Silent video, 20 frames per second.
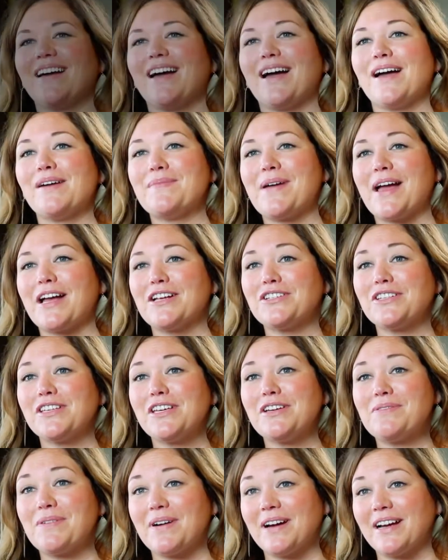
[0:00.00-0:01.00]
I'm
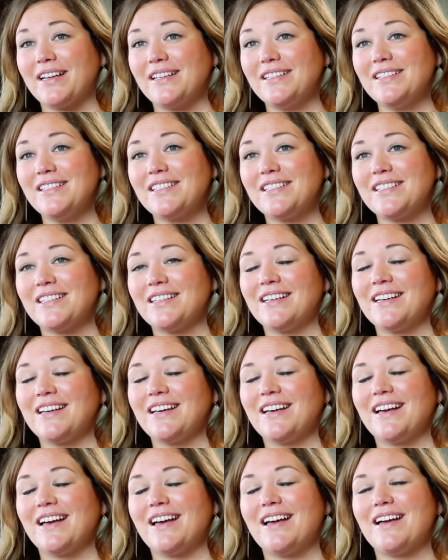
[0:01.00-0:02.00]
Ashley Gwines.
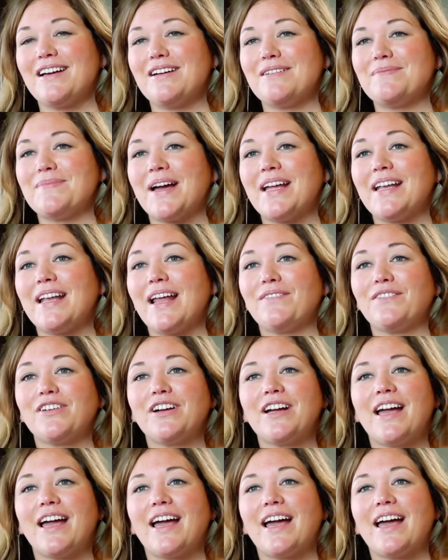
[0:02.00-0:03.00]
I never
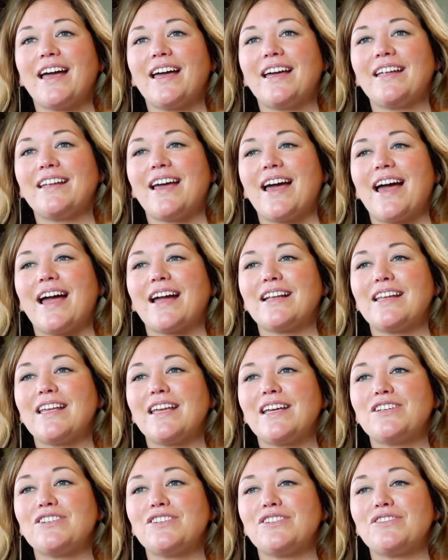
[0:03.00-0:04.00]
had
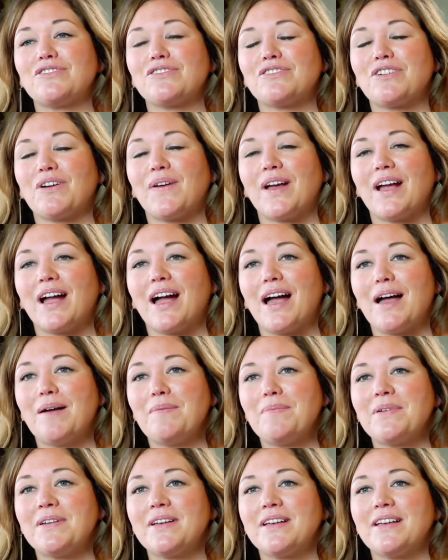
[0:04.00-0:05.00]
acne issues growing
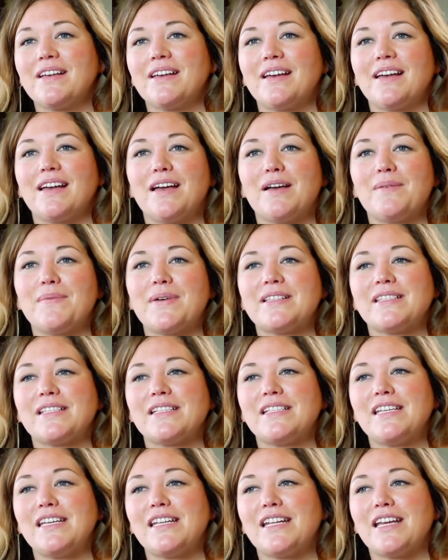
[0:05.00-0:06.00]
up. As a
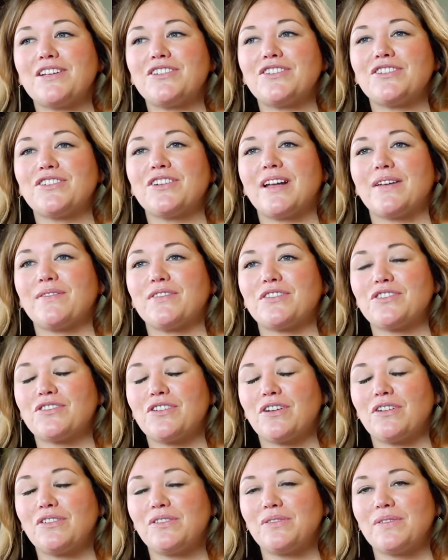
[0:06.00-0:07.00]
teenager, I never
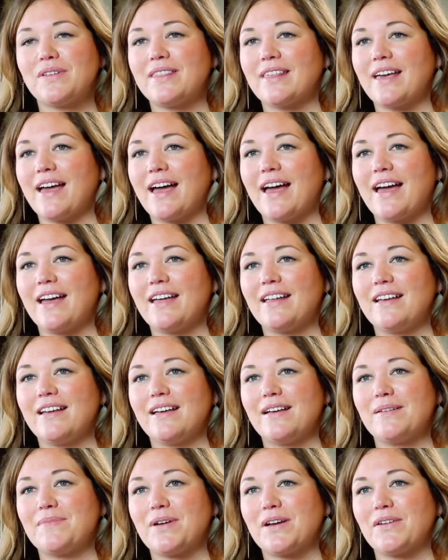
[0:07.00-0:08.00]
struggled with that.
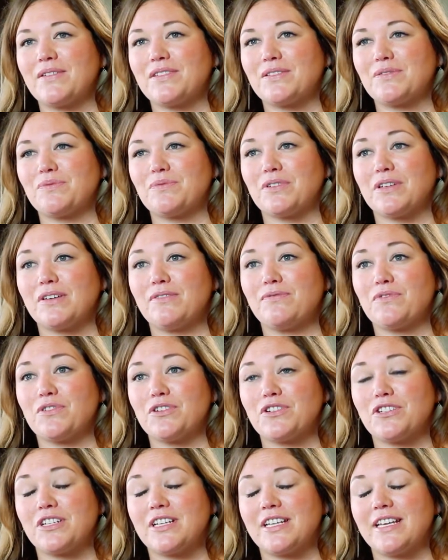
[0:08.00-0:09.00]
I was really
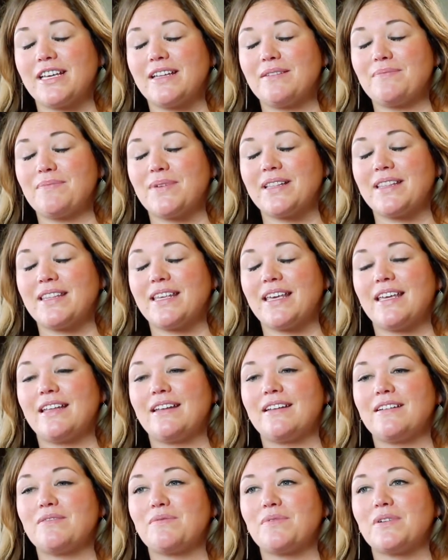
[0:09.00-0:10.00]
fortunate, but
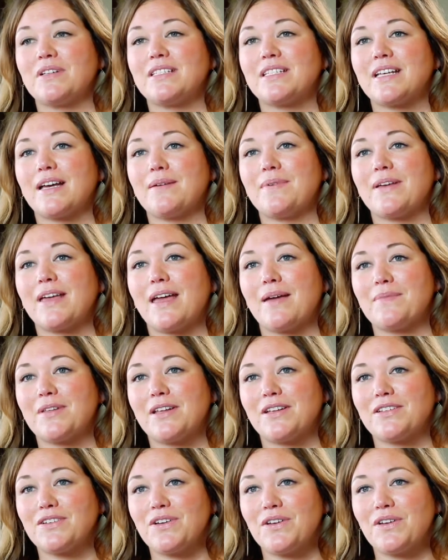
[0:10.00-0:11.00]
then once I became an
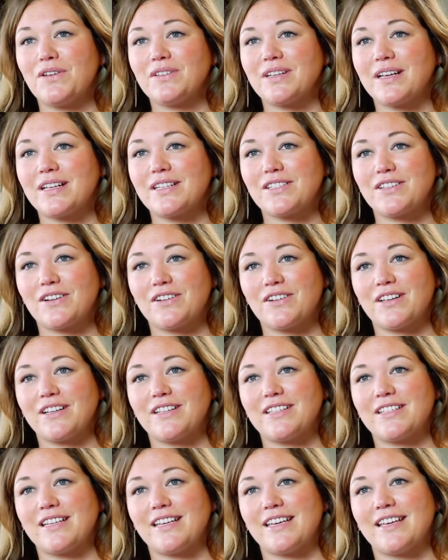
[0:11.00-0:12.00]
adult, I
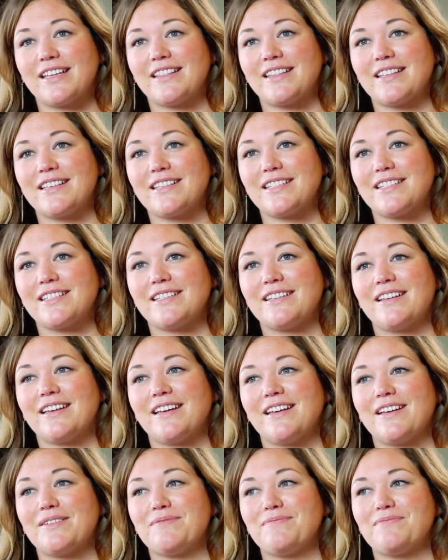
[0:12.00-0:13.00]
started to get this
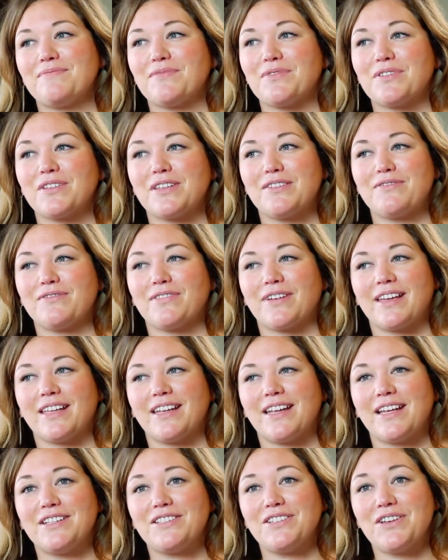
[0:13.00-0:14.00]
really
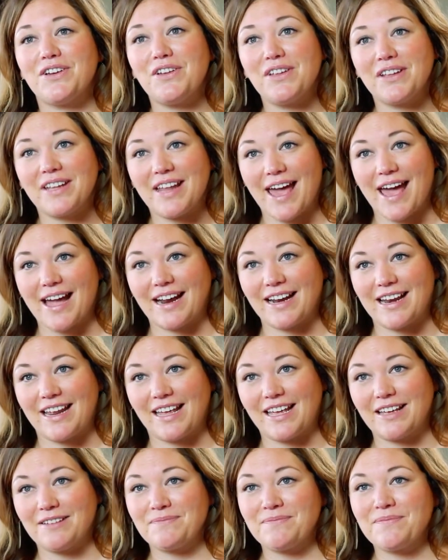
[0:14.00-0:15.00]
fun adult
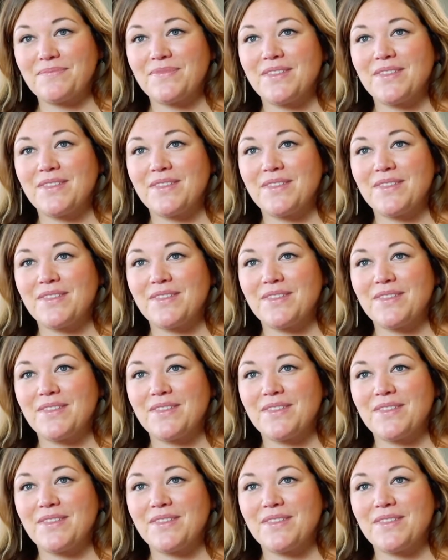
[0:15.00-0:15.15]
acne.